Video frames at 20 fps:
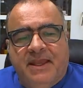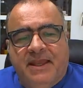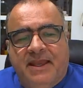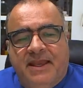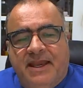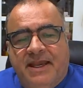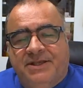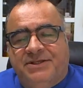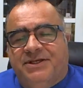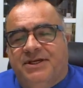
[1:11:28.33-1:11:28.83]

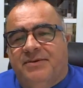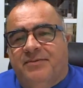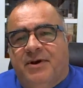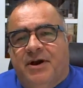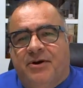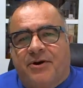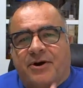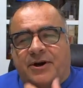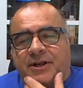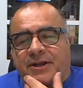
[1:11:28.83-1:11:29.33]
hey, Jim,
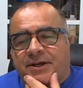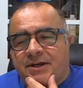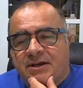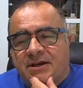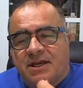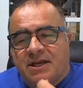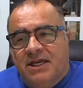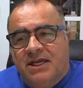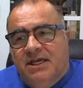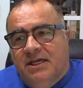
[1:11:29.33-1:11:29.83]
how are you?
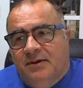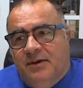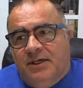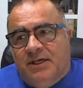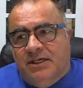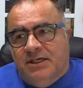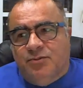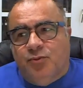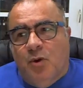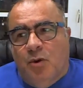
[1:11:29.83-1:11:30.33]

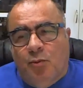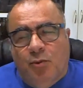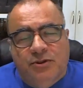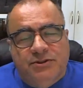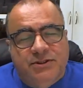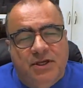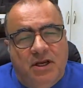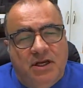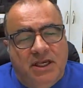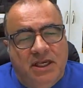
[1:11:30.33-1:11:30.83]
Because when we're
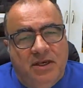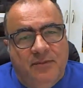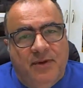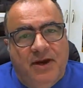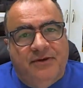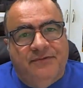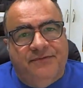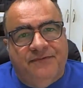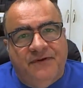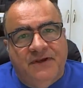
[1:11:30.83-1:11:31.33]
talking
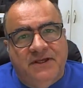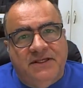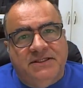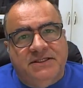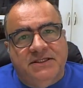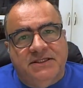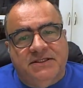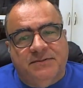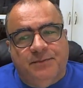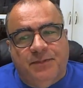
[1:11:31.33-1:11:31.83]
about feeds
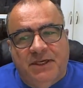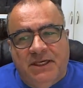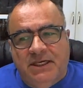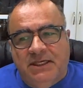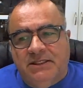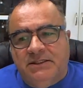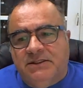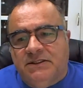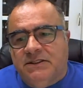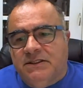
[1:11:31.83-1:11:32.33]
and
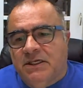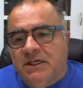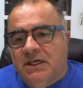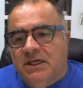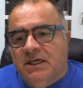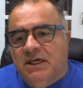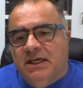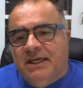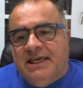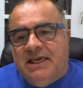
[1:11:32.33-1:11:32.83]
speeds,
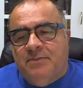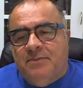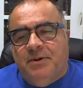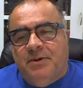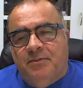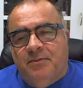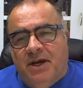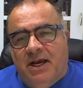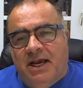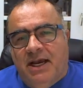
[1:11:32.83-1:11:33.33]
keep
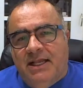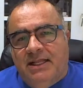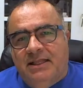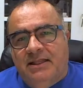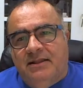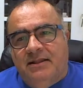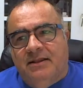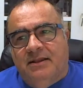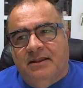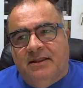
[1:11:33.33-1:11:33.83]
in
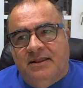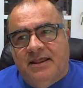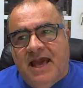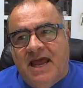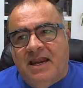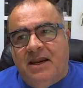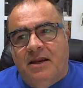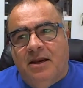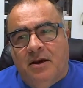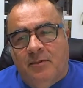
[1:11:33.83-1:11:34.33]
mind
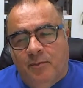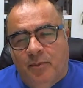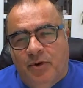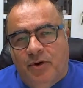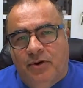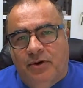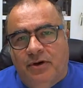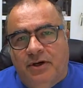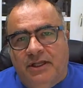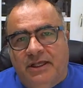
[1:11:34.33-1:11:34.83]
that
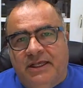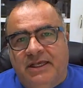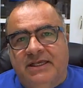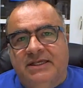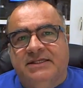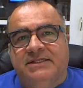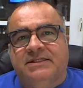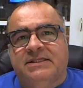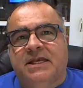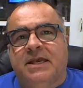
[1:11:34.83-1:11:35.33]
number
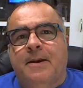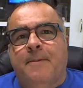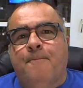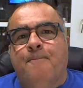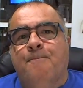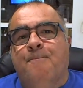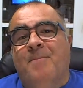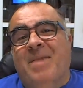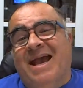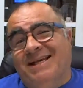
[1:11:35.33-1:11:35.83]
is
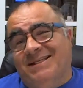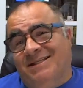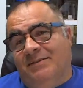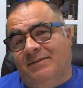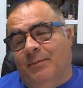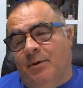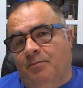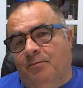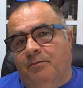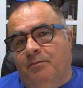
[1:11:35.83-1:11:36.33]

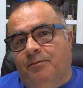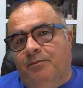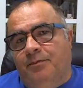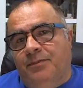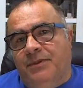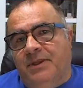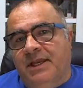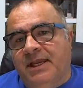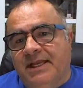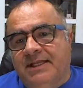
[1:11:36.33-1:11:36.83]
maximum.
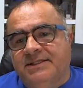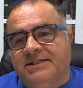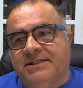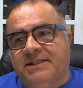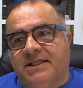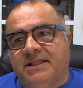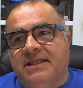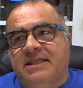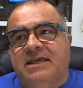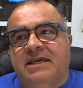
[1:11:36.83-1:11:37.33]

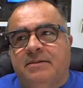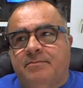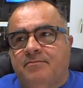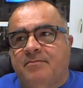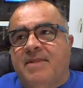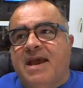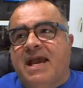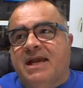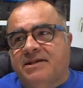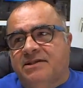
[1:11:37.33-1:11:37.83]
It's the
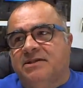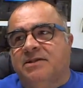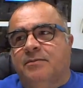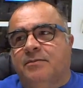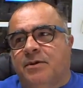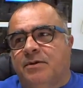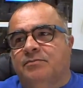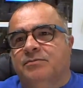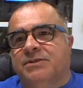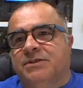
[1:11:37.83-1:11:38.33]

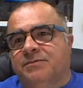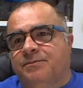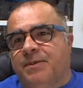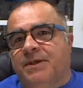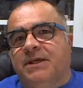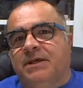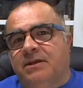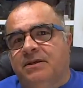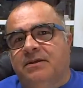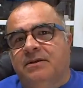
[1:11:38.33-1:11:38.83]
maximum
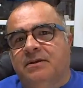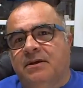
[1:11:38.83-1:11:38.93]
speed.